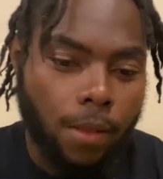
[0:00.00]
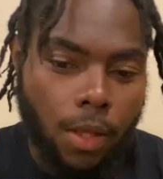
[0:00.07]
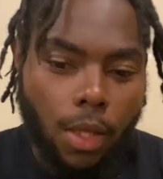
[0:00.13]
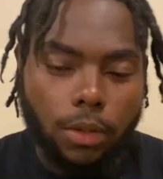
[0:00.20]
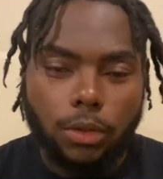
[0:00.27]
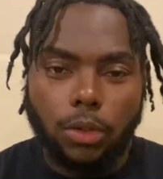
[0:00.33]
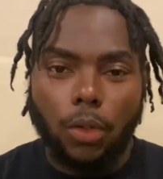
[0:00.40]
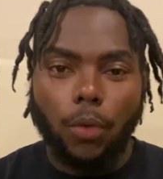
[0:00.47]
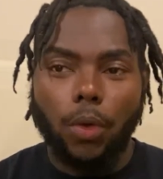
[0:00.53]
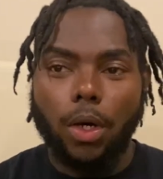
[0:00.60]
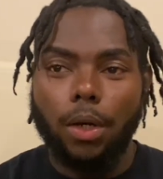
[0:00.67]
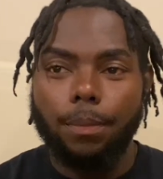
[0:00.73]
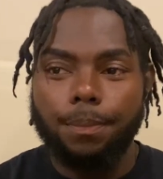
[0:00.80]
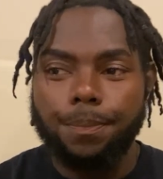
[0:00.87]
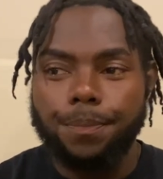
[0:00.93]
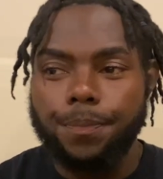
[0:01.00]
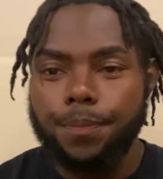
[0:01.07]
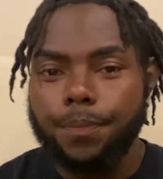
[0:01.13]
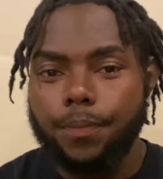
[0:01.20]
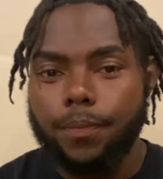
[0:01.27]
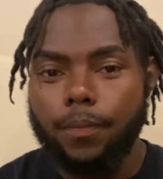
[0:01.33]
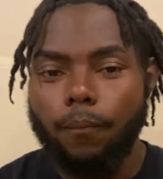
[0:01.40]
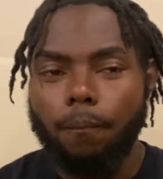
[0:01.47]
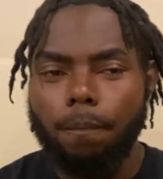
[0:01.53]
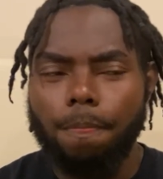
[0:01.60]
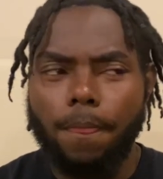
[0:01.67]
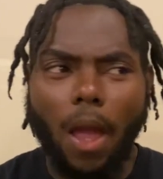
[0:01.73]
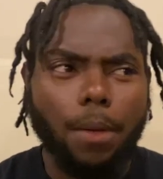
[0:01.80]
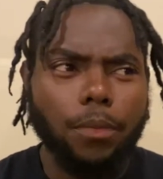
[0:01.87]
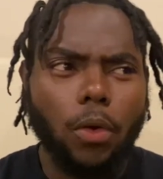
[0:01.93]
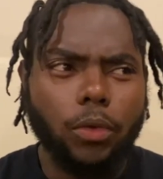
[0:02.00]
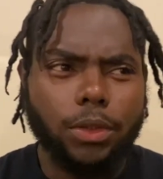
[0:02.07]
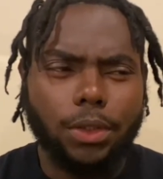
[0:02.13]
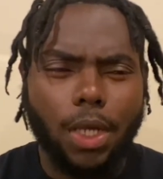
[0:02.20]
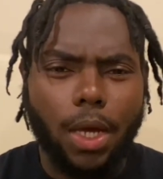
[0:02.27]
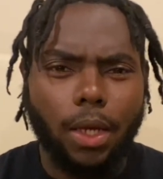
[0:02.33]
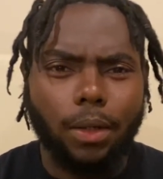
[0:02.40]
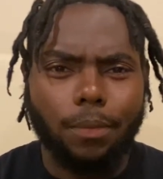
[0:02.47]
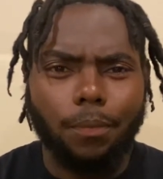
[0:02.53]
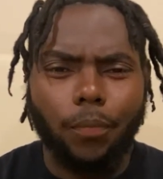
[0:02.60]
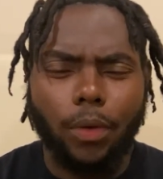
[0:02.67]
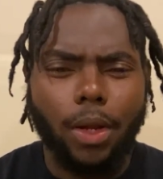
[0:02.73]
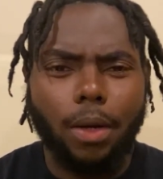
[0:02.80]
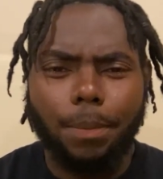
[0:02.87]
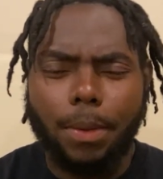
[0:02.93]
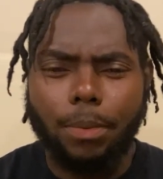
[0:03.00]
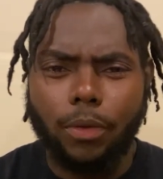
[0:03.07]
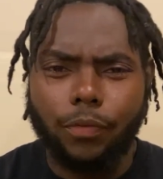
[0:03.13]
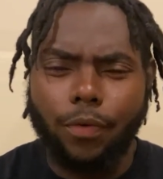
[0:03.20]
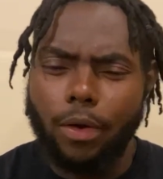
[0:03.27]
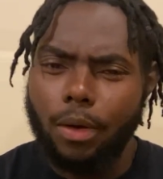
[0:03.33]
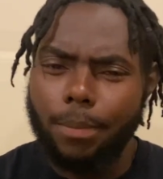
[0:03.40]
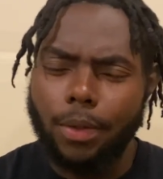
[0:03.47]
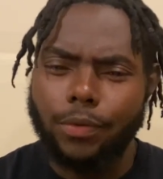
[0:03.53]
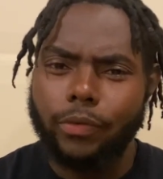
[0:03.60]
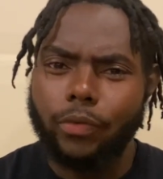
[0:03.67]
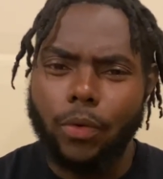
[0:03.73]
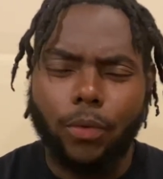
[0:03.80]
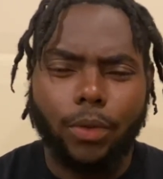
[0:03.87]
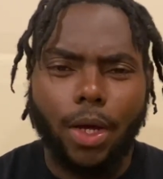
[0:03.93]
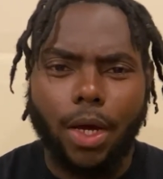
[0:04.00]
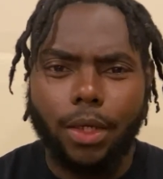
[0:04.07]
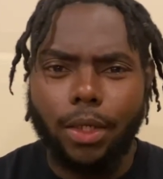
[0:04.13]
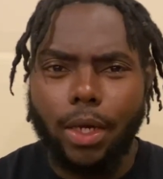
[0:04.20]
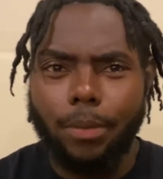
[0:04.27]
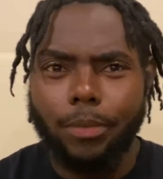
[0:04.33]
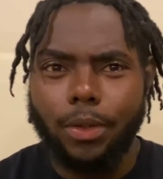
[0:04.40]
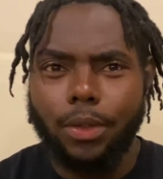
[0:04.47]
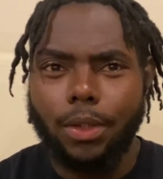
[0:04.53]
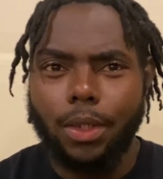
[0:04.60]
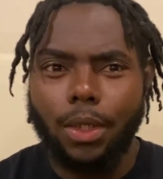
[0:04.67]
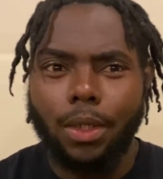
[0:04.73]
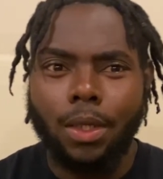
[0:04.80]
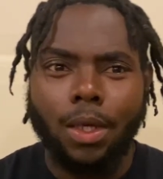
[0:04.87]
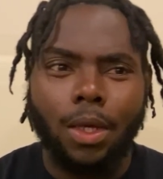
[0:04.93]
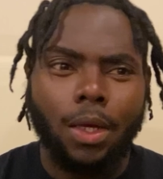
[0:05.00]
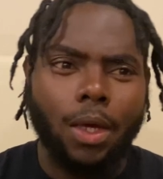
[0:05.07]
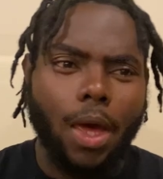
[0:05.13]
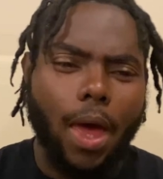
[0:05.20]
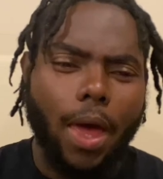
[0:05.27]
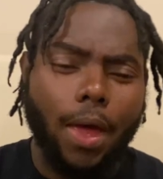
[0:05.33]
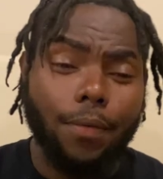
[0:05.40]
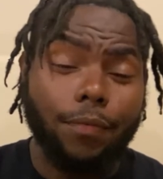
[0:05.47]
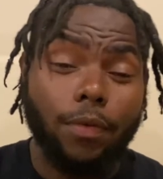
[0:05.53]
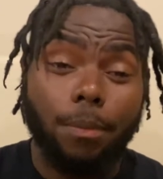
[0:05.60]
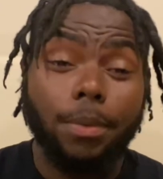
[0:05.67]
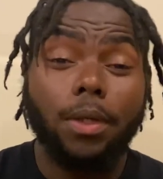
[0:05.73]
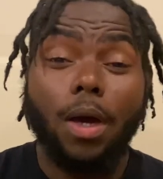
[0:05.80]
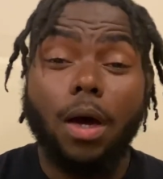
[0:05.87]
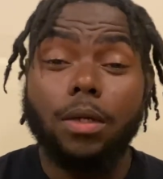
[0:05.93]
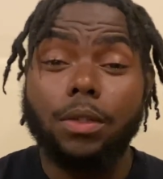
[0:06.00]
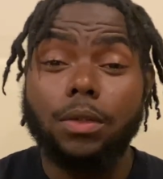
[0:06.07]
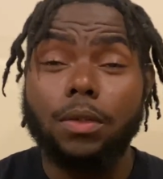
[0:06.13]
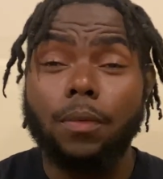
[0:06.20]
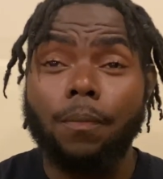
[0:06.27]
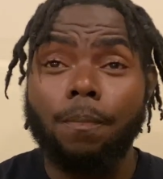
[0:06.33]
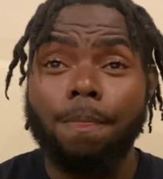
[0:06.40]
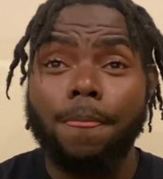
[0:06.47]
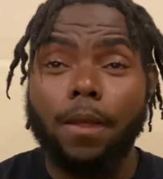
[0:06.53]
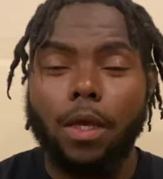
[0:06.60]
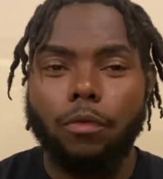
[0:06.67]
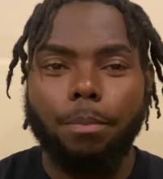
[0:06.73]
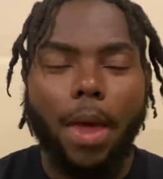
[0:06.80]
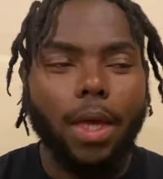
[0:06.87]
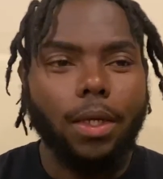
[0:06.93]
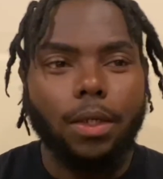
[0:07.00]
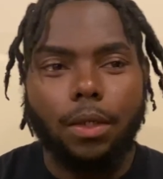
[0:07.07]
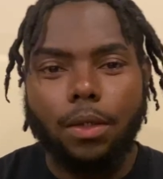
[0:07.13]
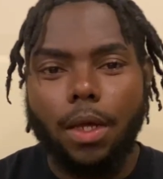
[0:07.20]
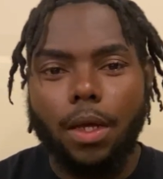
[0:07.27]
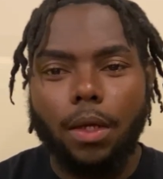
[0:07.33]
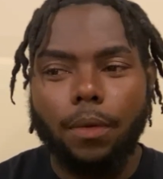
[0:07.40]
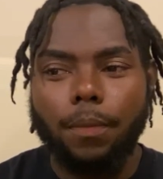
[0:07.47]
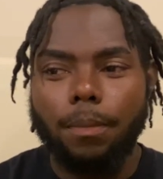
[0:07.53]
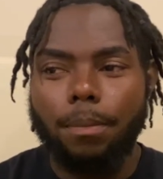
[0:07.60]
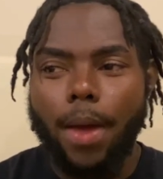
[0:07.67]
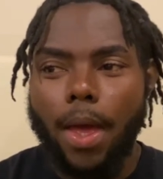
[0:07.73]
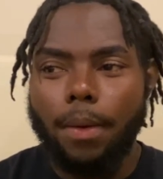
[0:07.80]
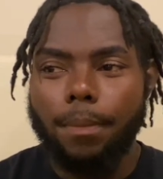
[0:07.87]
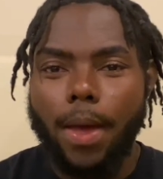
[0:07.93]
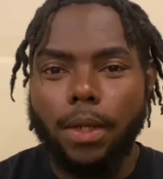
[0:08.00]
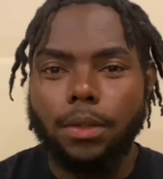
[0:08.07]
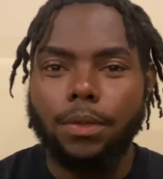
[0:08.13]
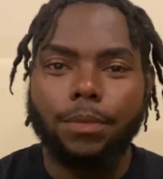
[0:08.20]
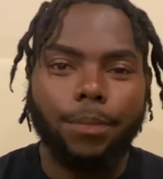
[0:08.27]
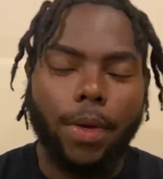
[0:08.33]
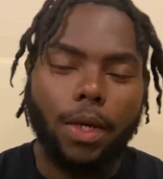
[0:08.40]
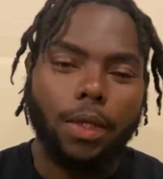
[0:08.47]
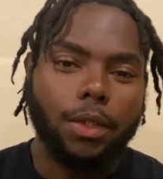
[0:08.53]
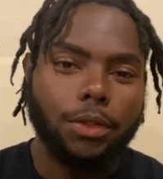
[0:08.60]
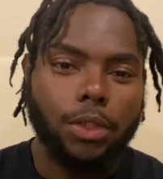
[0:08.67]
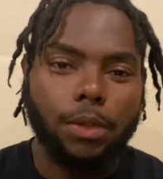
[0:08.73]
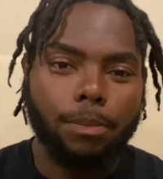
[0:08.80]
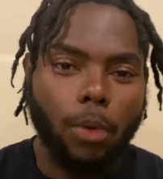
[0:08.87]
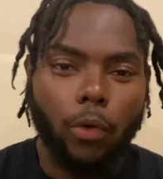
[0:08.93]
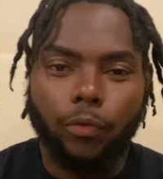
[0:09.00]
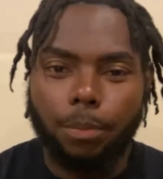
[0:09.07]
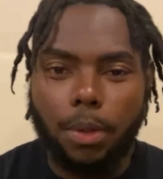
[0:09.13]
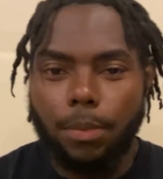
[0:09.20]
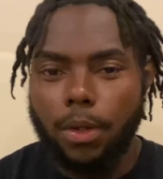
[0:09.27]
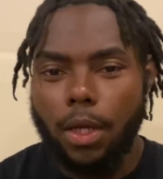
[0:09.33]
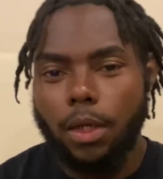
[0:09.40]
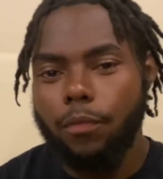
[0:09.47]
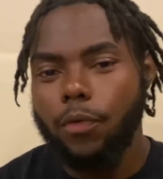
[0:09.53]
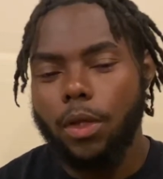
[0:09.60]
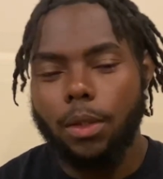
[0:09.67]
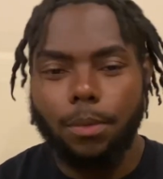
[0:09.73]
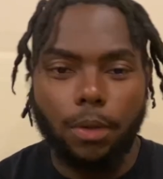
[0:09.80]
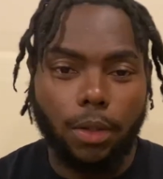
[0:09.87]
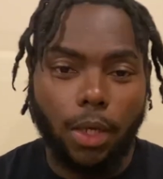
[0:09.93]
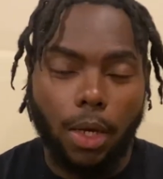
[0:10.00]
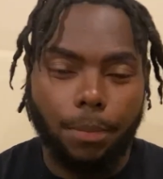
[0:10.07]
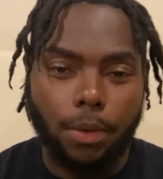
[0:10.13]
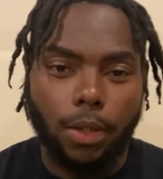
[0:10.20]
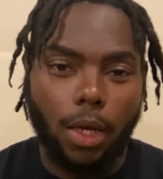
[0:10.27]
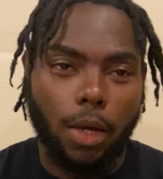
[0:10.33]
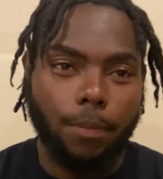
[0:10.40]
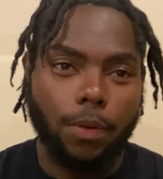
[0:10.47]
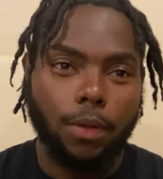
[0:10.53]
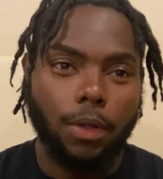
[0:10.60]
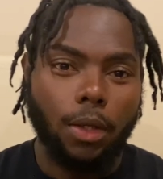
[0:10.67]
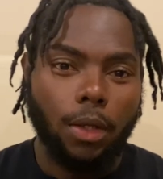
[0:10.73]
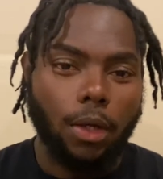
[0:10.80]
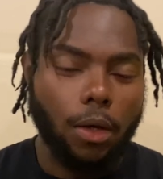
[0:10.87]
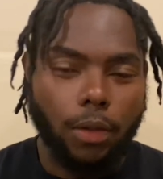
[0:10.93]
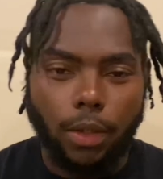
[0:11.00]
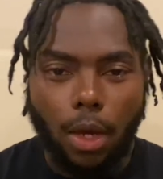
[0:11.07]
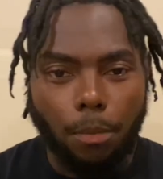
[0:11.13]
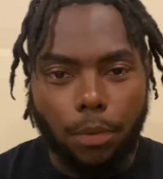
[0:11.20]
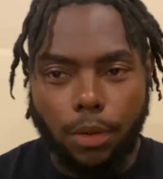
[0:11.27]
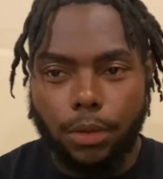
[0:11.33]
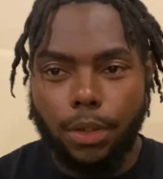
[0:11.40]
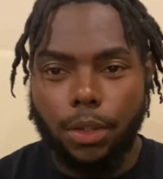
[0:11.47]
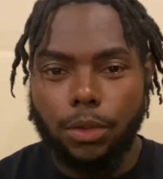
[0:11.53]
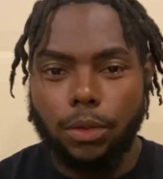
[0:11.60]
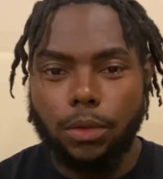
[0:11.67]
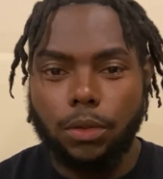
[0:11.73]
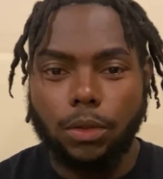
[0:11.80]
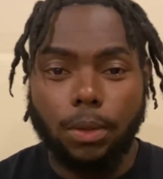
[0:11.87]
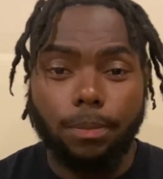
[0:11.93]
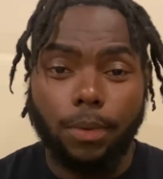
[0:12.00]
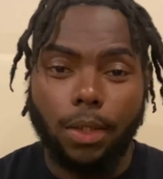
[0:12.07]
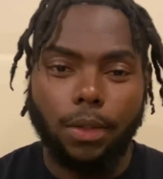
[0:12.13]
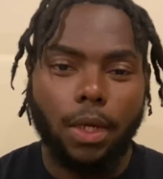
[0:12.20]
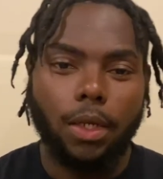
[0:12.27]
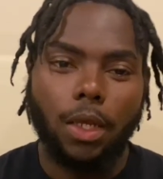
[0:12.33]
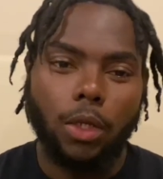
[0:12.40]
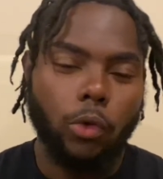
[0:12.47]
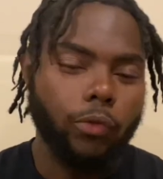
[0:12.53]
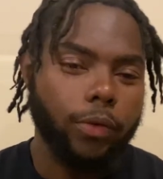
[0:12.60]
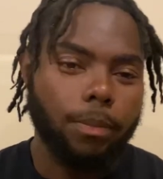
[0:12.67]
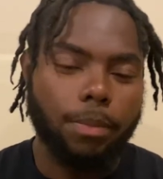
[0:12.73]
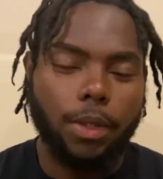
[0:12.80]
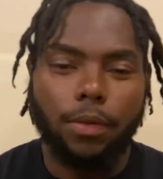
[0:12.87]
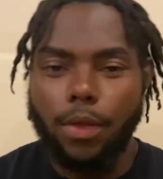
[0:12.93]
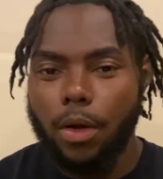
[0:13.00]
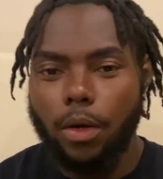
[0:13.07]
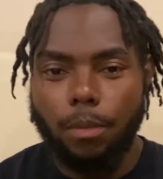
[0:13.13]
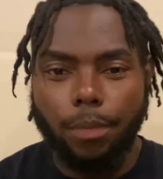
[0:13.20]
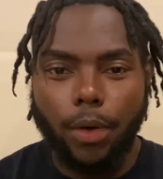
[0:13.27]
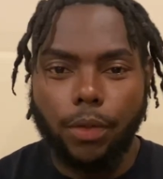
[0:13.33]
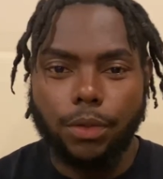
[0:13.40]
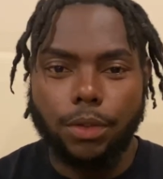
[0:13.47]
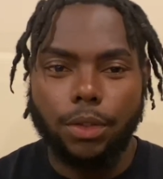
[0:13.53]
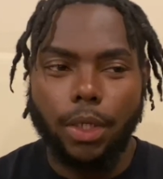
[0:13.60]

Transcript: So I've noticed that a lot of people are talking about this online gambling thing, and to be honest, because back in the day, back in the G, most people that developed a gambling habit, a gambling addiction or something like that, they usually be there in person.